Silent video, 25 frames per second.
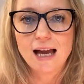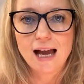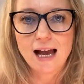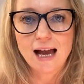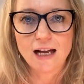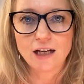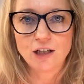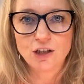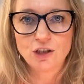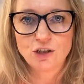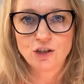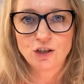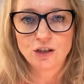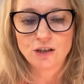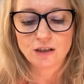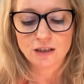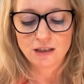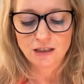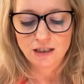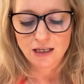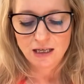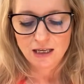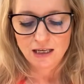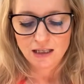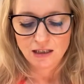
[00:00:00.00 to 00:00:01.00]
actions
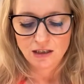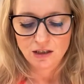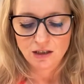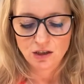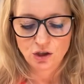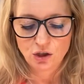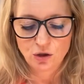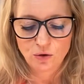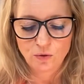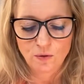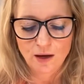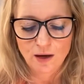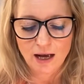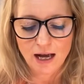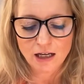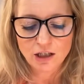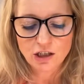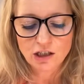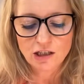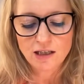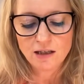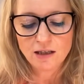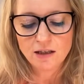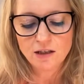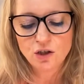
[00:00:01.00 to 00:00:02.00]
is to
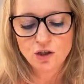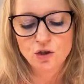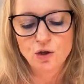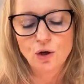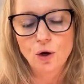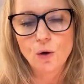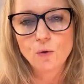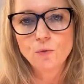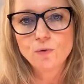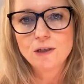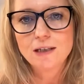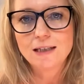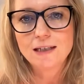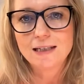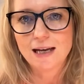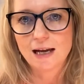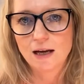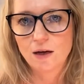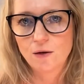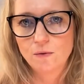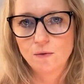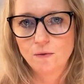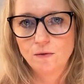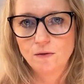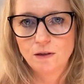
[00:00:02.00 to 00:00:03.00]
actually note
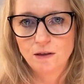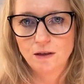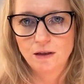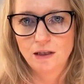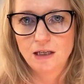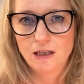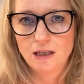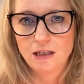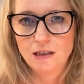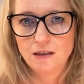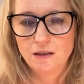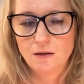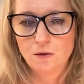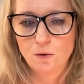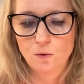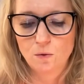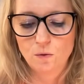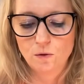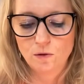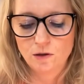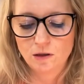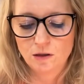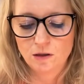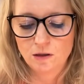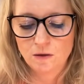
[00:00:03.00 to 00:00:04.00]
down these
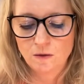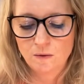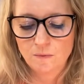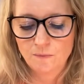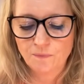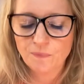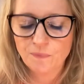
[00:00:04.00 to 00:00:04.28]
thoughts.